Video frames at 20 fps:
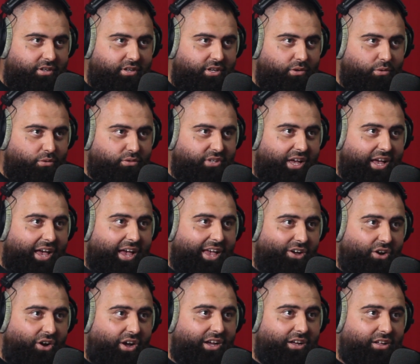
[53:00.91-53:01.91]
It was an
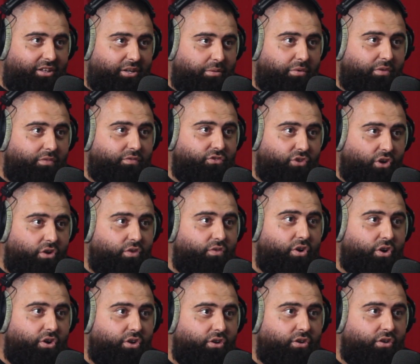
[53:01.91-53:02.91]
AI clip of Joe
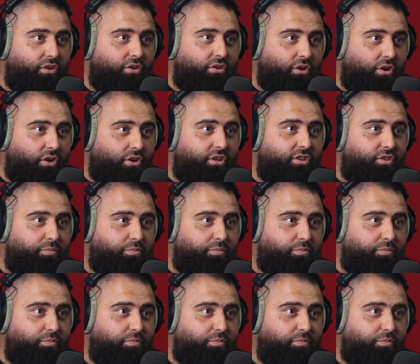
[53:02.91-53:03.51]
Rogan on his